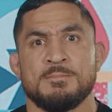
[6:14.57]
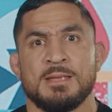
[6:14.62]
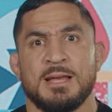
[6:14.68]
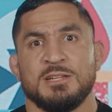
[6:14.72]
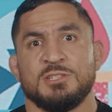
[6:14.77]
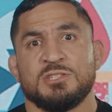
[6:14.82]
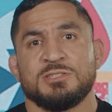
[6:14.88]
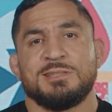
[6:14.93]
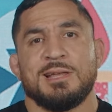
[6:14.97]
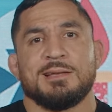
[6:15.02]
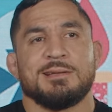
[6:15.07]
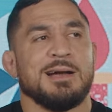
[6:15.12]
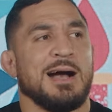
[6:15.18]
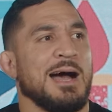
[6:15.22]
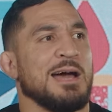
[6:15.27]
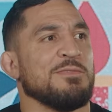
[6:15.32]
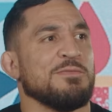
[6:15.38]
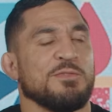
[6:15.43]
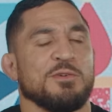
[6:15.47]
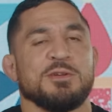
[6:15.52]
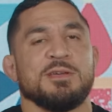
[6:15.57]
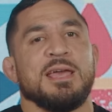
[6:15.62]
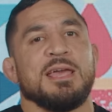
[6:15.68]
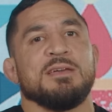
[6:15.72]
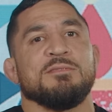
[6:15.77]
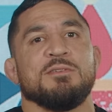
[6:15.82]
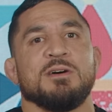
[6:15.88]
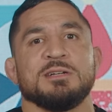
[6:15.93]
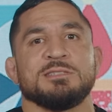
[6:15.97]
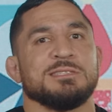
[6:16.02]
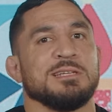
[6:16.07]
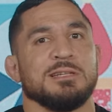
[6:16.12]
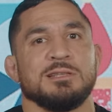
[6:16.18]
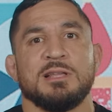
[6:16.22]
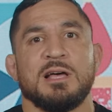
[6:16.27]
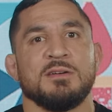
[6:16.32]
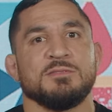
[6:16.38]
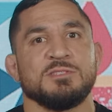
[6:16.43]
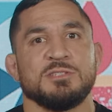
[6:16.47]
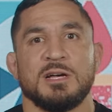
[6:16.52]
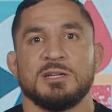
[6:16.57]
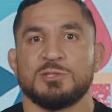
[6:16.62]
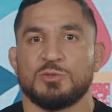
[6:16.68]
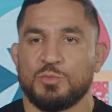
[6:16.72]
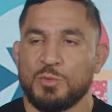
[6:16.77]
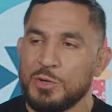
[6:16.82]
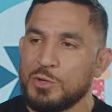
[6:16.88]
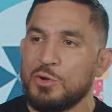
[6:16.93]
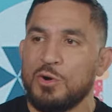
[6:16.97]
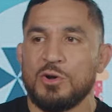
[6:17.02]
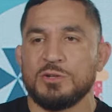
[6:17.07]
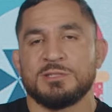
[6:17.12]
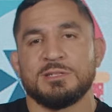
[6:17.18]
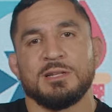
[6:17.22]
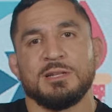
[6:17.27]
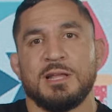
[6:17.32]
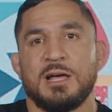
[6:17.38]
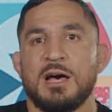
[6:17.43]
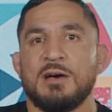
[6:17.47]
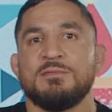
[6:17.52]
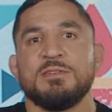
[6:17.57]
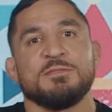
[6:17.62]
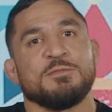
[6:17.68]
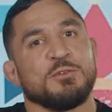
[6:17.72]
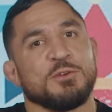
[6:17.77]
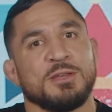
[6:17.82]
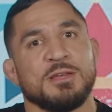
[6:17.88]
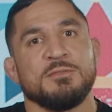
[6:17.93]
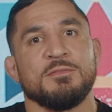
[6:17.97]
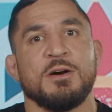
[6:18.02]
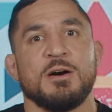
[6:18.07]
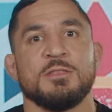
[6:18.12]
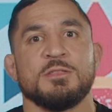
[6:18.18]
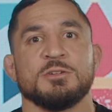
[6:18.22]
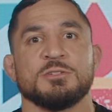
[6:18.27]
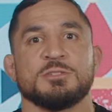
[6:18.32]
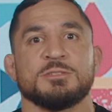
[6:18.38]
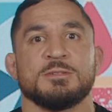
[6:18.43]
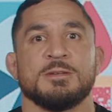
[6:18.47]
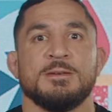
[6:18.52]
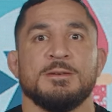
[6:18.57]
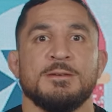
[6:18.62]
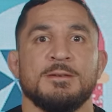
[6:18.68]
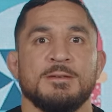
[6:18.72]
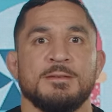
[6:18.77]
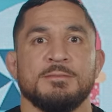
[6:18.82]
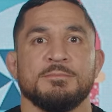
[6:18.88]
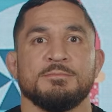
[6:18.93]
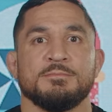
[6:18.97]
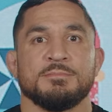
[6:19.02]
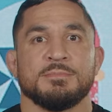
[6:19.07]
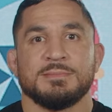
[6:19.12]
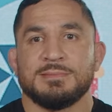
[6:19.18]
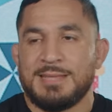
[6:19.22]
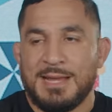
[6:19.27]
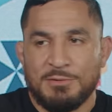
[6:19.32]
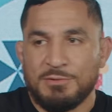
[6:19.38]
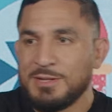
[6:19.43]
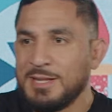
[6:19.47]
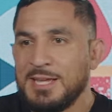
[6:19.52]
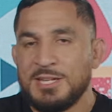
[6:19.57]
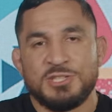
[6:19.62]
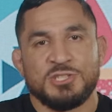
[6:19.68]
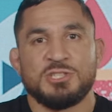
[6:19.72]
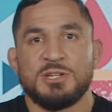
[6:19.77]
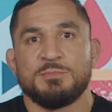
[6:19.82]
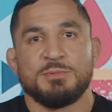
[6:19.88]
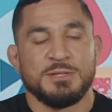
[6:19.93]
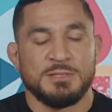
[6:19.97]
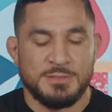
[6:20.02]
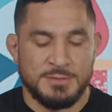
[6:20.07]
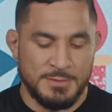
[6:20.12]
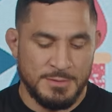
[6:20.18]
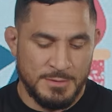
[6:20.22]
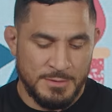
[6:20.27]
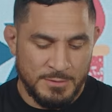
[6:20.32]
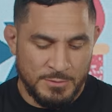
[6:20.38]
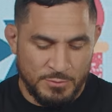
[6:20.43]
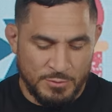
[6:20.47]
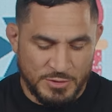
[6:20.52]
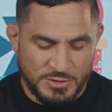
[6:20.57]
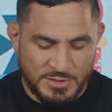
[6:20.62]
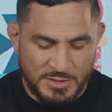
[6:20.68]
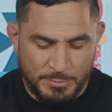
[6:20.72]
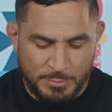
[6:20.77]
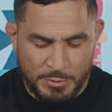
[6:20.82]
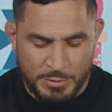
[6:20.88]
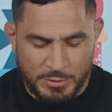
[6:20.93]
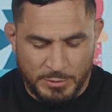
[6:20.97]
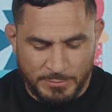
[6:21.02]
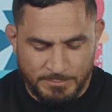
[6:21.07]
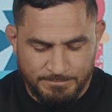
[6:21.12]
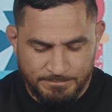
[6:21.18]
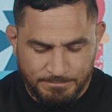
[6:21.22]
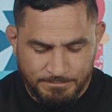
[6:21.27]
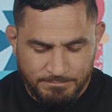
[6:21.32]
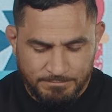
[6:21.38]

And just like God forgave us and loves us, we're called to love and forgive others. That relationship is reciprocal.